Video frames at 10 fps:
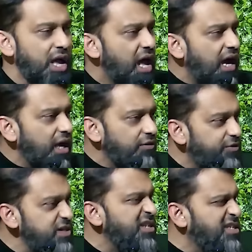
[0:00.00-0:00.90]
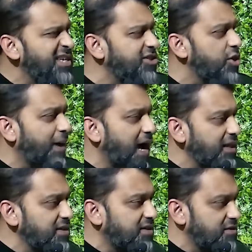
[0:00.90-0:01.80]
I have visited their
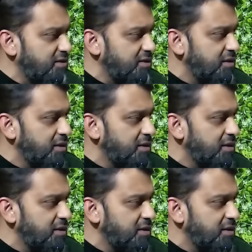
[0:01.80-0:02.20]
palaces.